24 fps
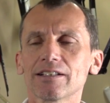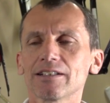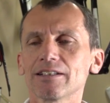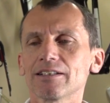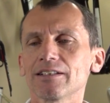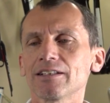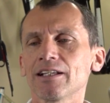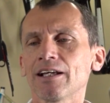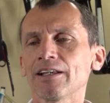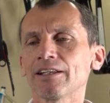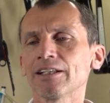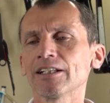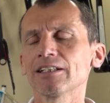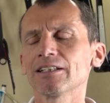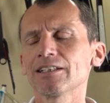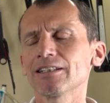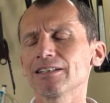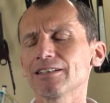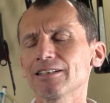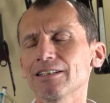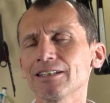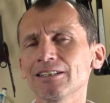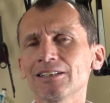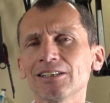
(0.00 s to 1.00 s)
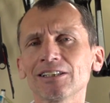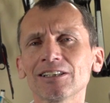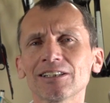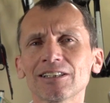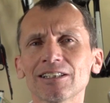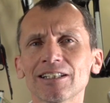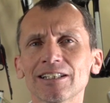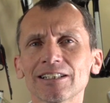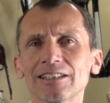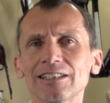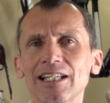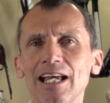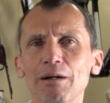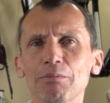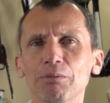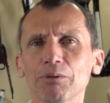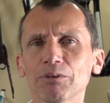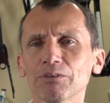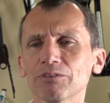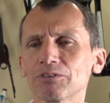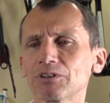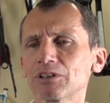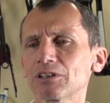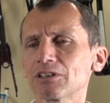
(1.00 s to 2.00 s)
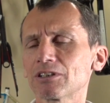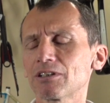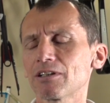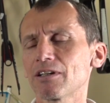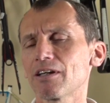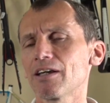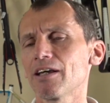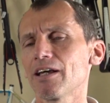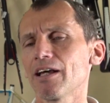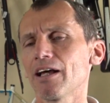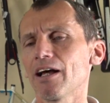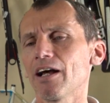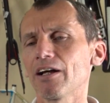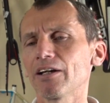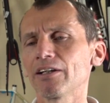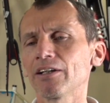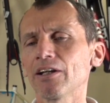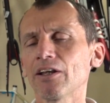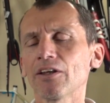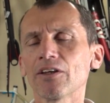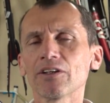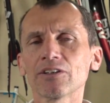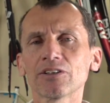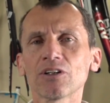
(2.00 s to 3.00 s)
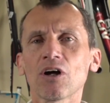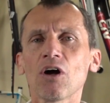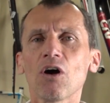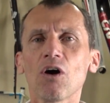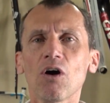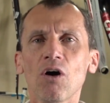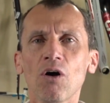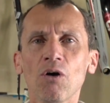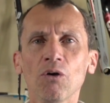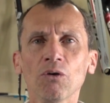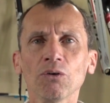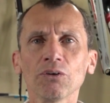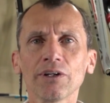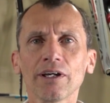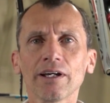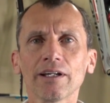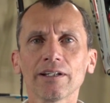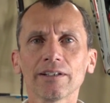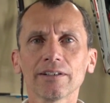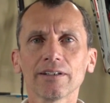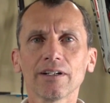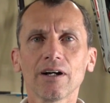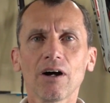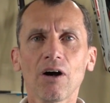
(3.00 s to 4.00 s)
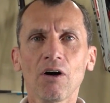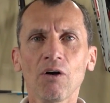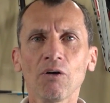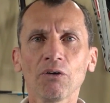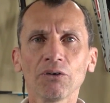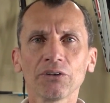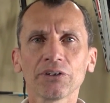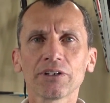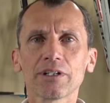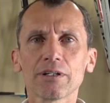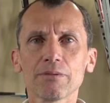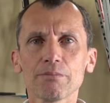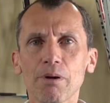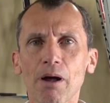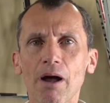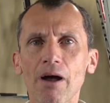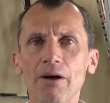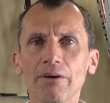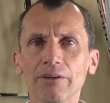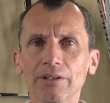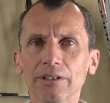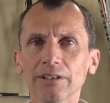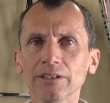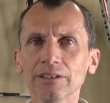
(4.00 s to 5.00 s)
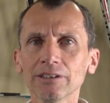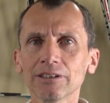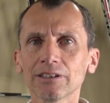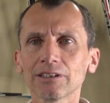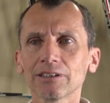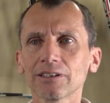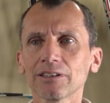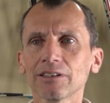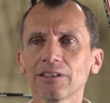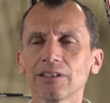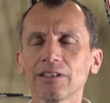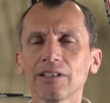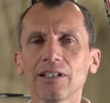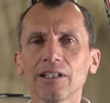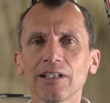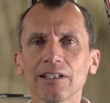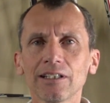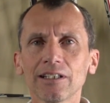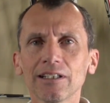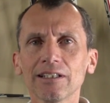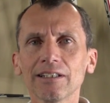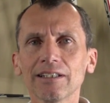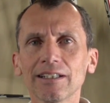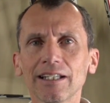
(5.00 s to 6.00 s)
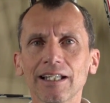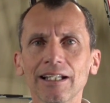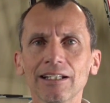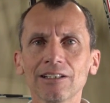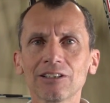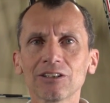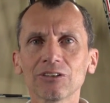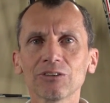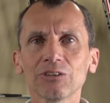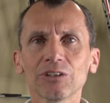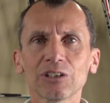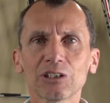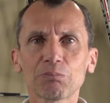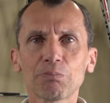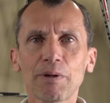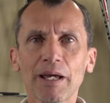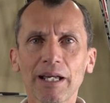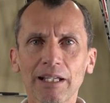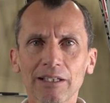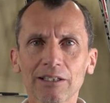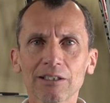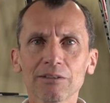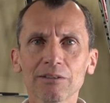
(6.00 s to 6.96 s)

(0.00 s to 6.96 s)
this is an example of just these older components. You need to inspect